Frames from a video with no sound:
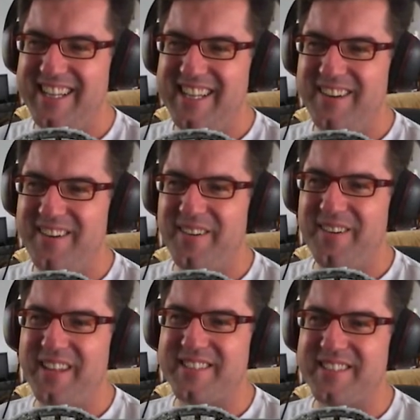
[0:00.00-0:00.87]

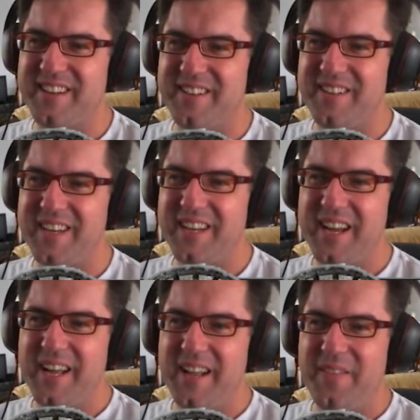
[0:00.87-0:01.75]
Alright, so look,
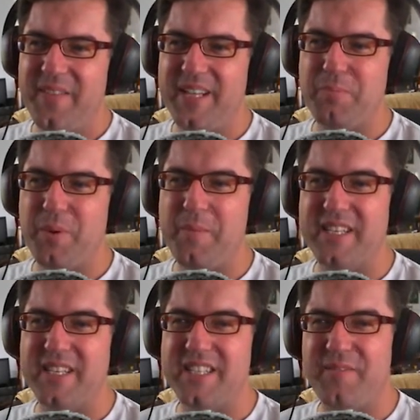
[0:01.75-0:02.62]
that's pretty
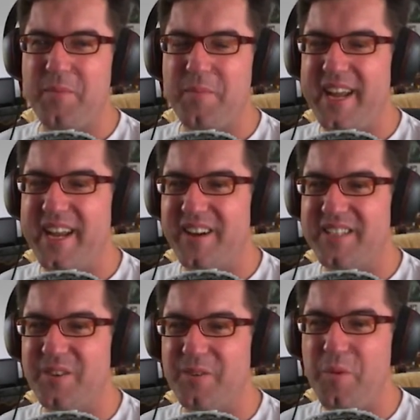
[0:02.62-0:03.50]
much it for me,
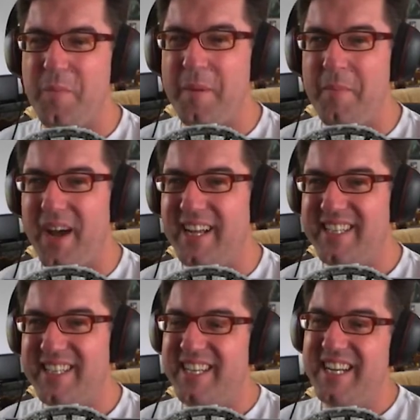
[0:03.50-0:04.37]
guys. Look, remember,
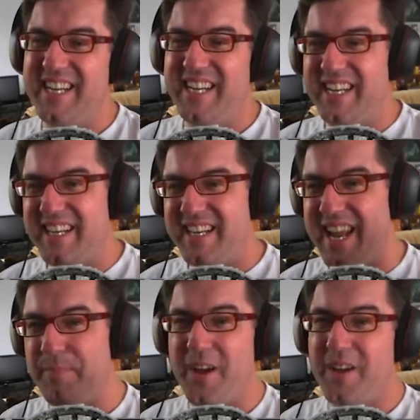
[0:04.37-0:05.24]

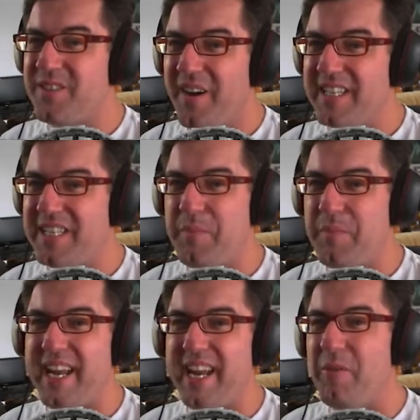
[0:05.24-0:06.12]
keep those tires
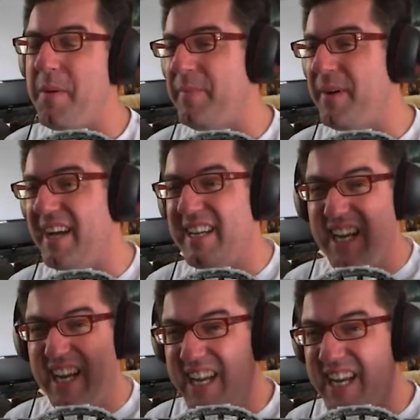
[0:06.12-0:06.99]
spinning, and remember,
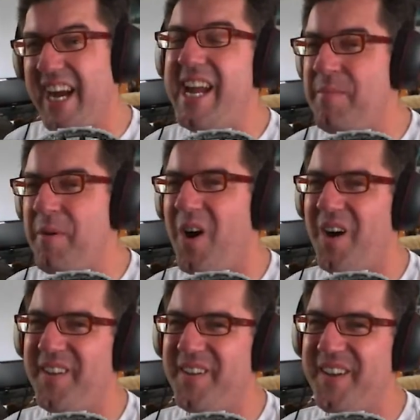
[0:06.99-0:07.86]
game
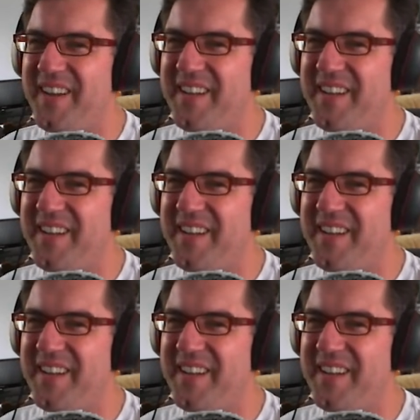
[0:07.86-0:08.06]
on!